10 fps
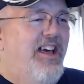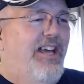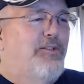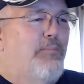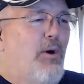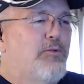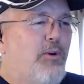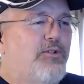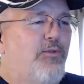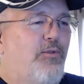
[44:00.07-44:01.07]

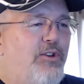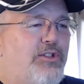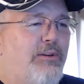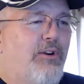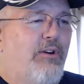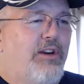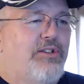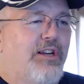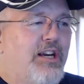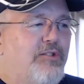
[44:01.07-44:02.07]
spokesperson for the U.S. Immigration
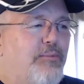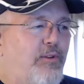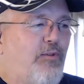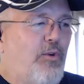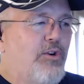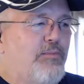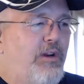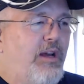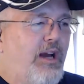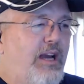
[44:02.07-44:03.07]
and Customs Enforcement,
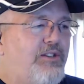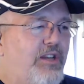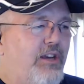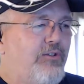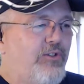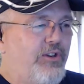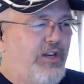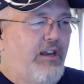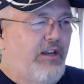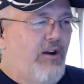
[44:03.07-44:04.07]
ICE, tells the
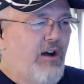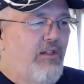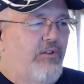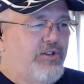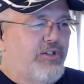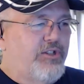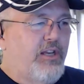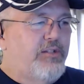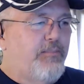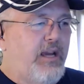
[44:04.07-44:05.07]
Daily Call that it's a
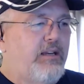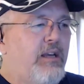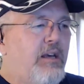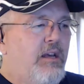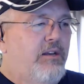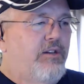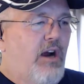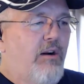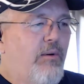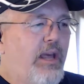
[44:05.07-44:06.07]
suspect,
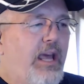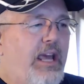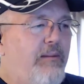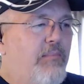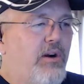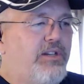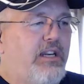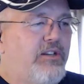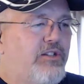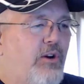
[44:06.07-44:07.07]
Darwin A.
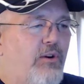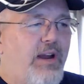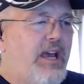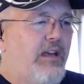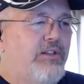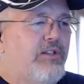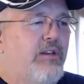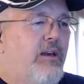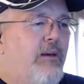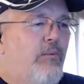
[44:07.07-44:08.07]
Martinez Torres,
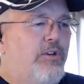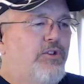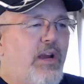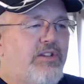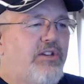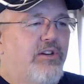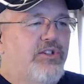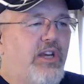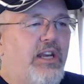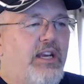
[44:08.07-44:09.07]
was arrested on
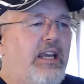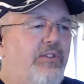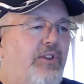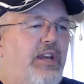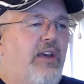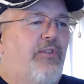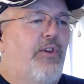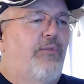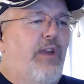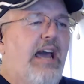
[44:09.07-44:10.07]
Sunday in the death
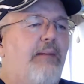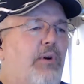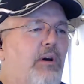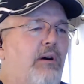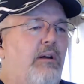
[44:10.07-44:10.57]
of Nabra